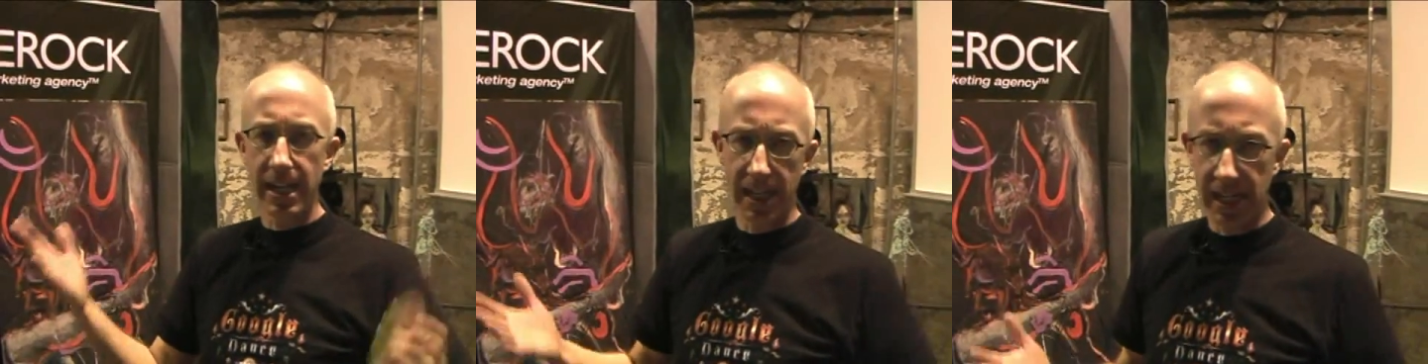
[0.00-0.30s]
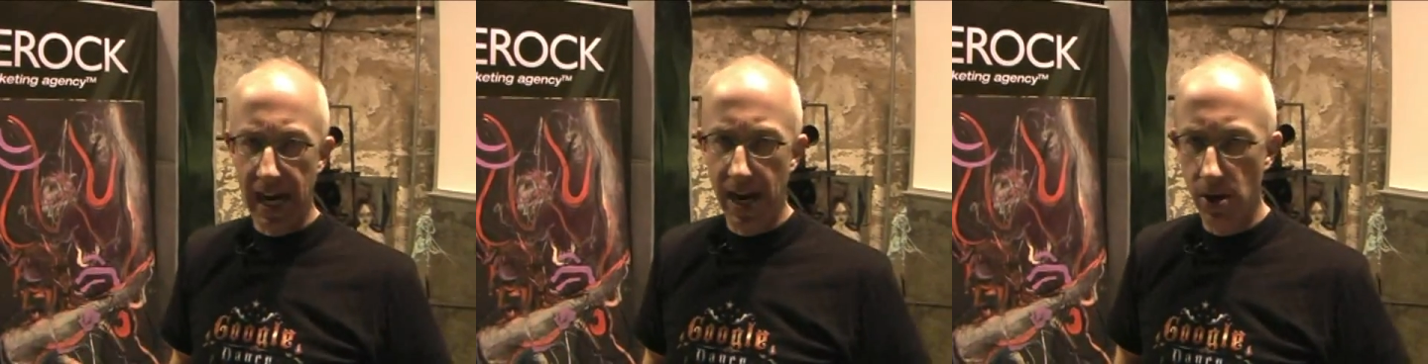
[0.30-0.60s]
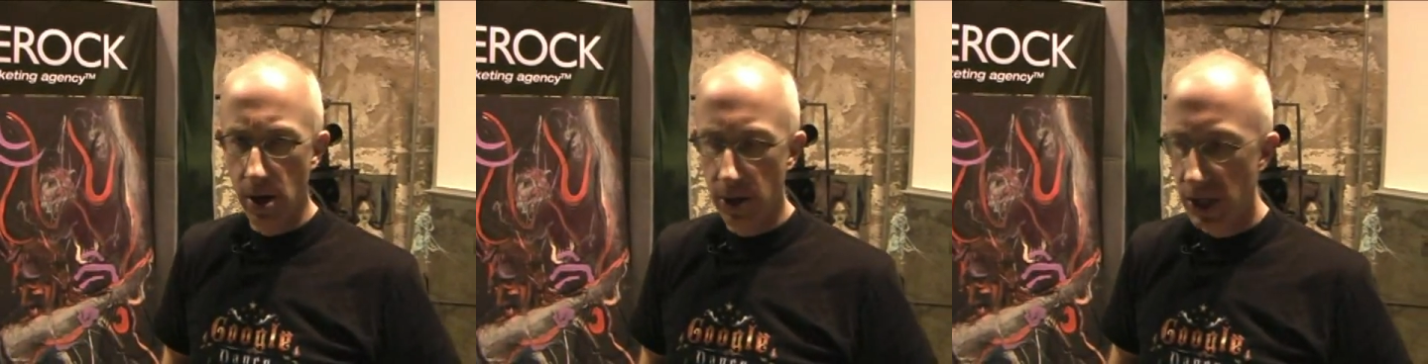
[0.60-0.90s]
can
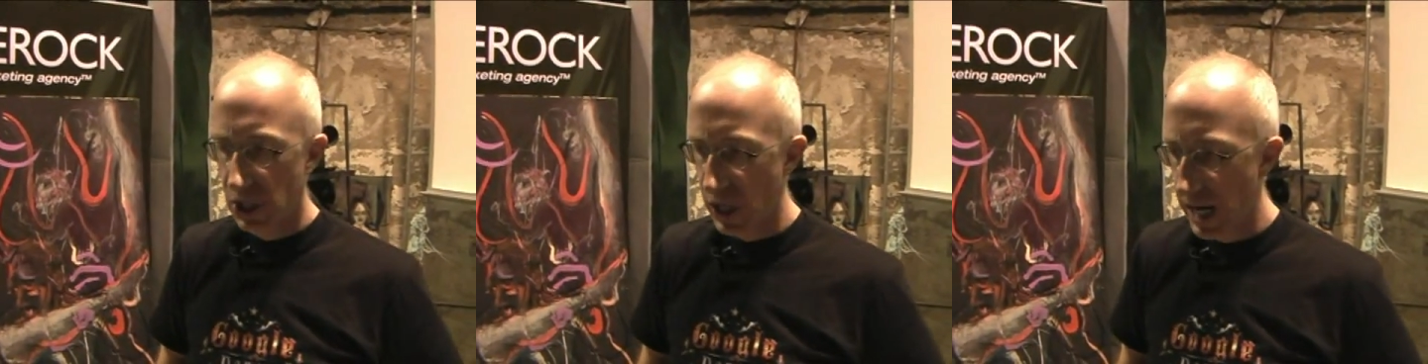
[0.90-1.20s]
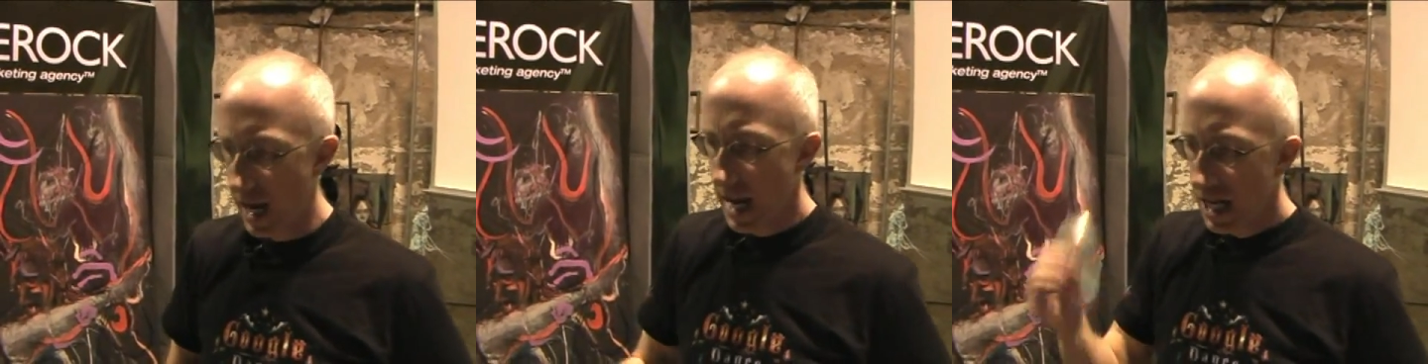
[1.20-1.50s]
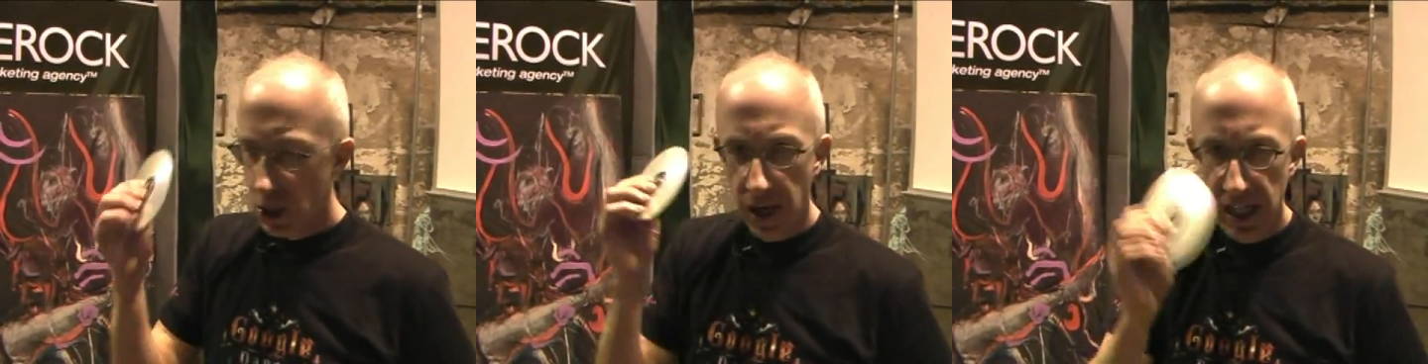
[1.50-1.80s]
download this thing.
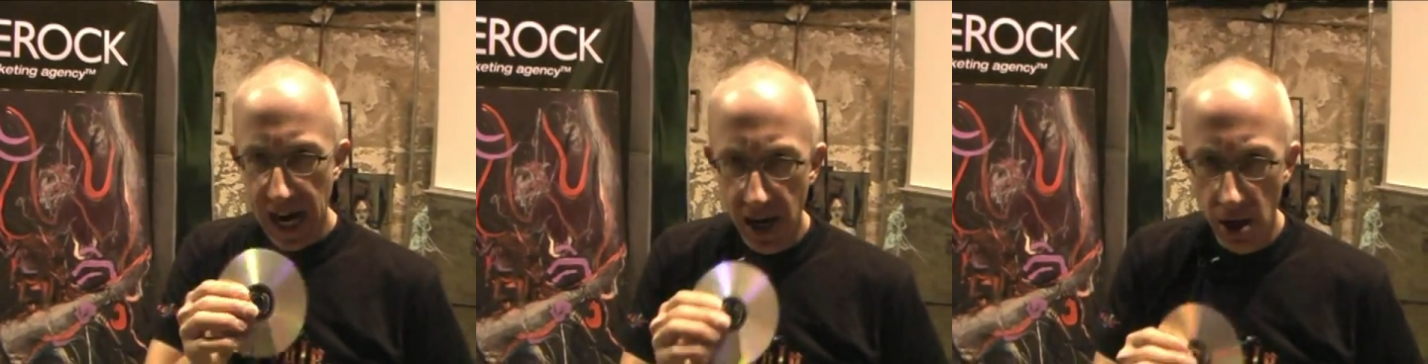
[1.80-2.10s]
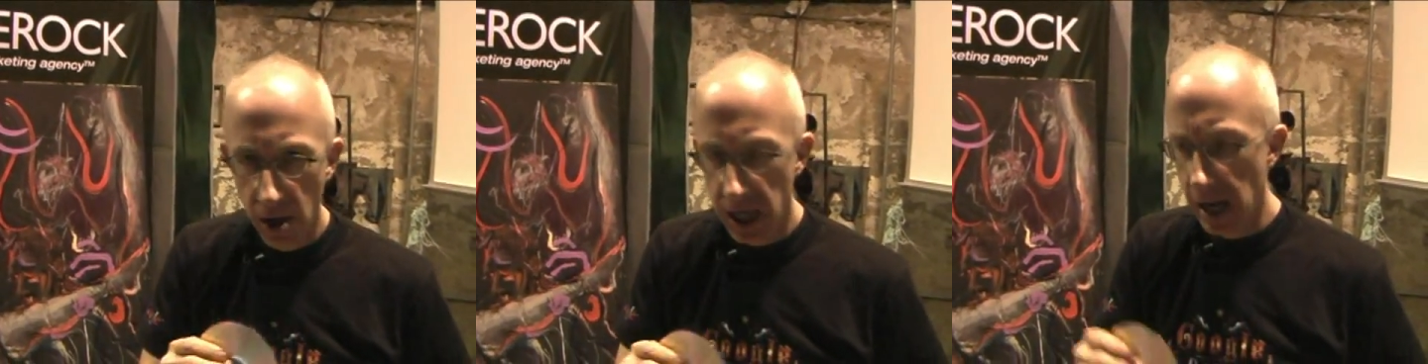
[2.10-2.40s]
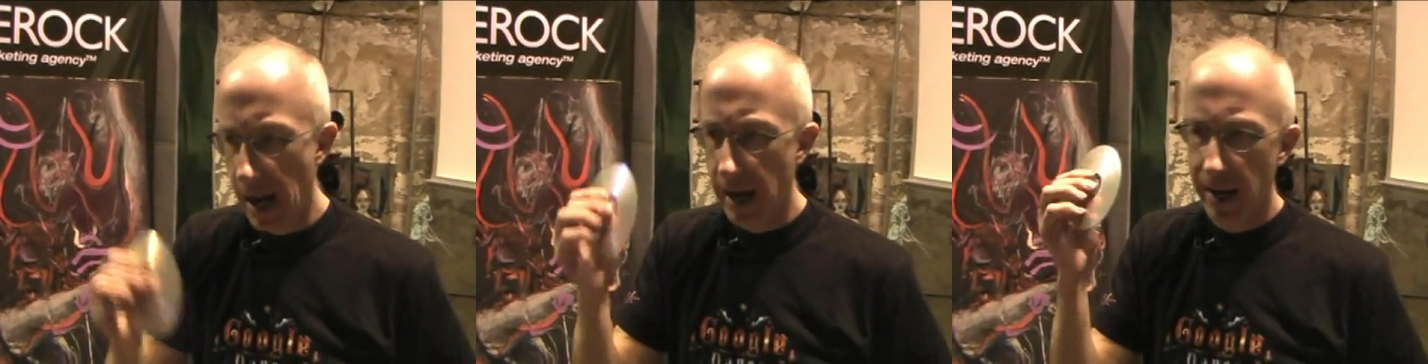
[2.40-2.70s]
So I
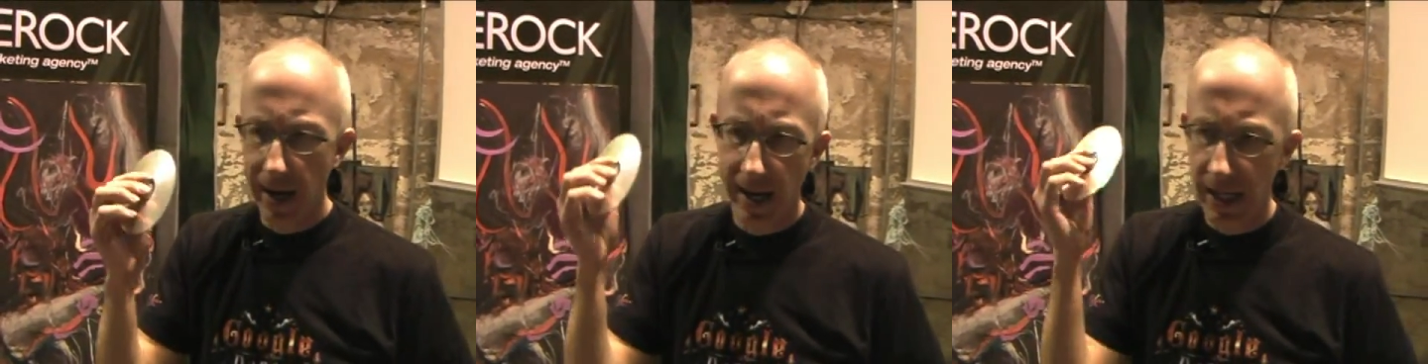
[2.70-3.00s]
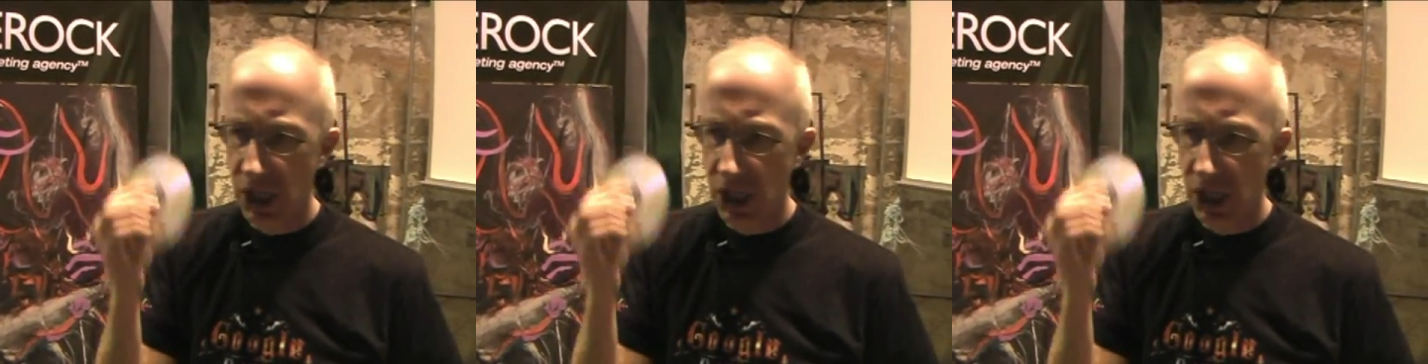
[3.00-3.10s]
downloaded it.